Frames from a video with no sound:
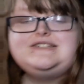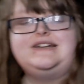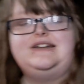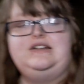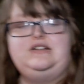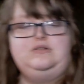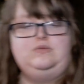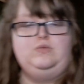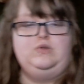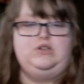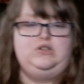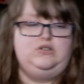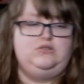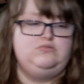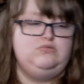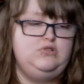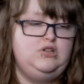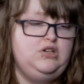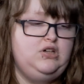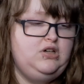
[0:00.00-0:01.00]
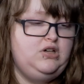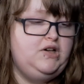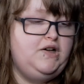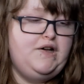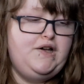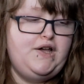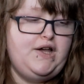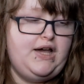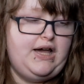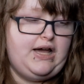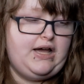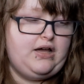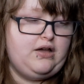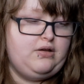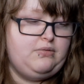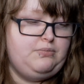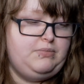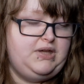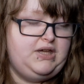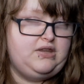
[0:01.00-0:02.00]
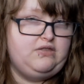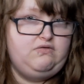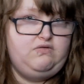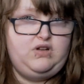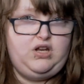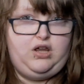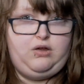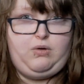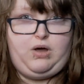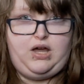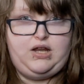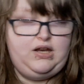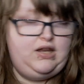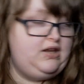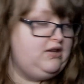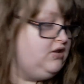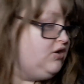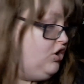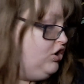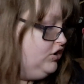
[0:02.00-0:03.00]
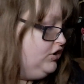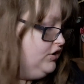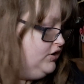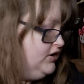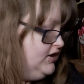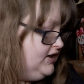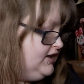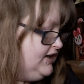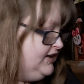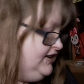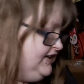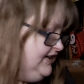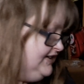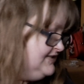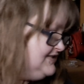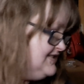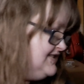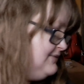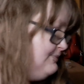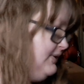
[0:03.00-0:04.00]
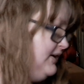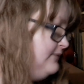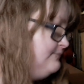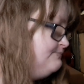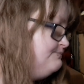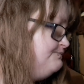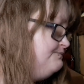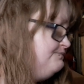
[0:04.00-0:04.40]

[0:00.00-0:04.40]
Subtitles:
And I didn't want to make the video any longer than it needs to be.